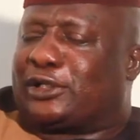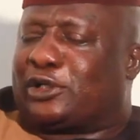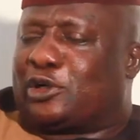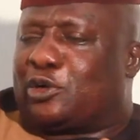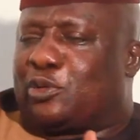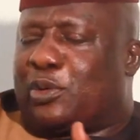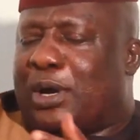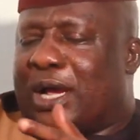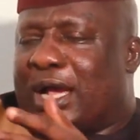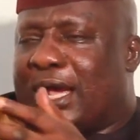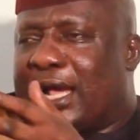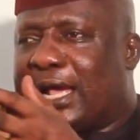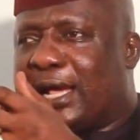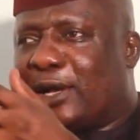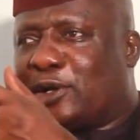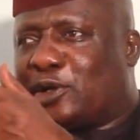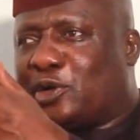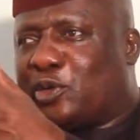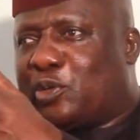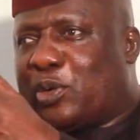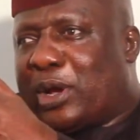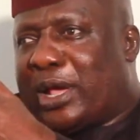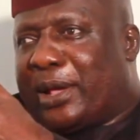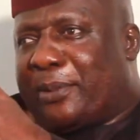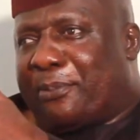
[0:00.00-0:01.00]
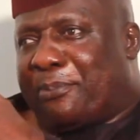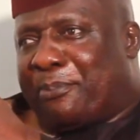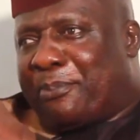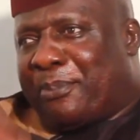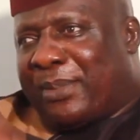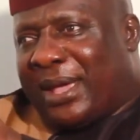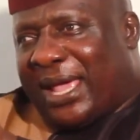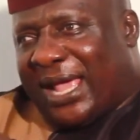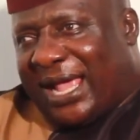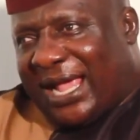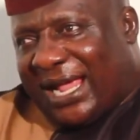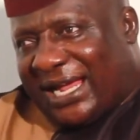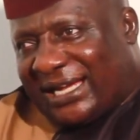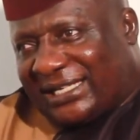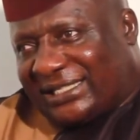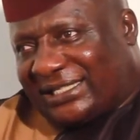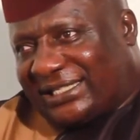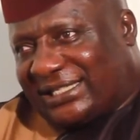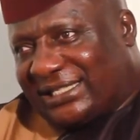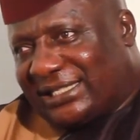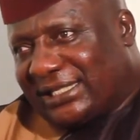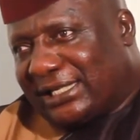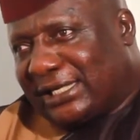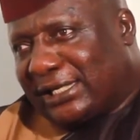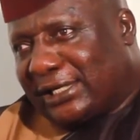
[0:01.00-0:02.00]
you were
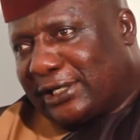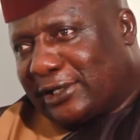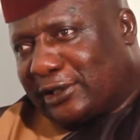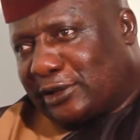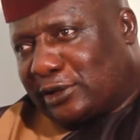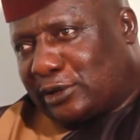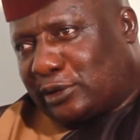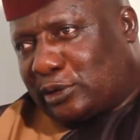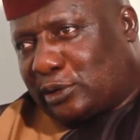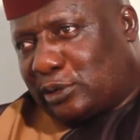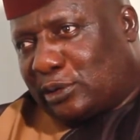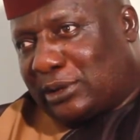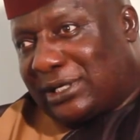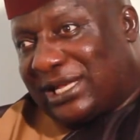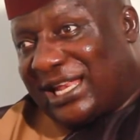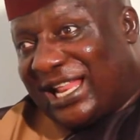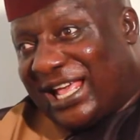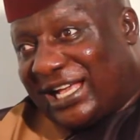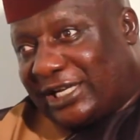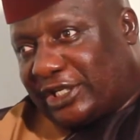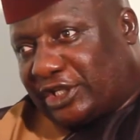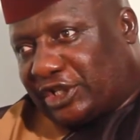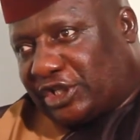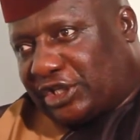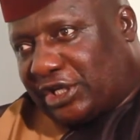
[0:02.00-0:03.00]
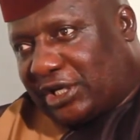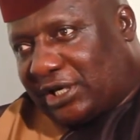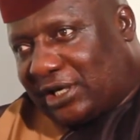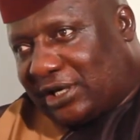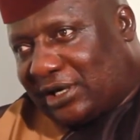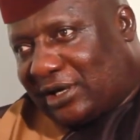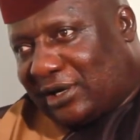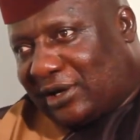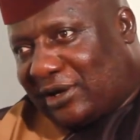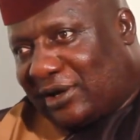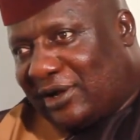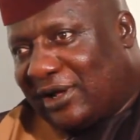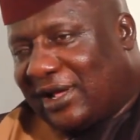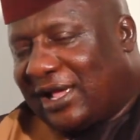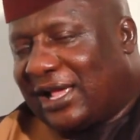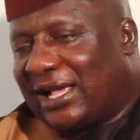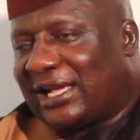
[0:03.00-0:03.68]
made to lecture